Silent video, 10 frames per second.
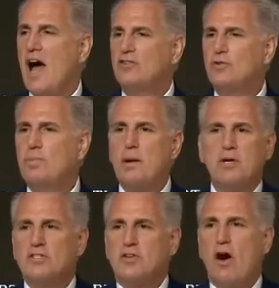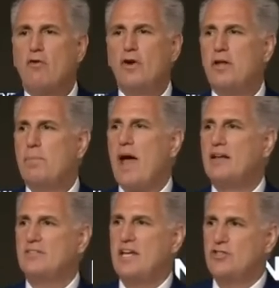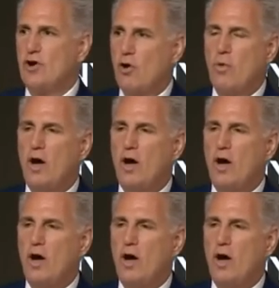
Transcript: House Republicans already passed H.R.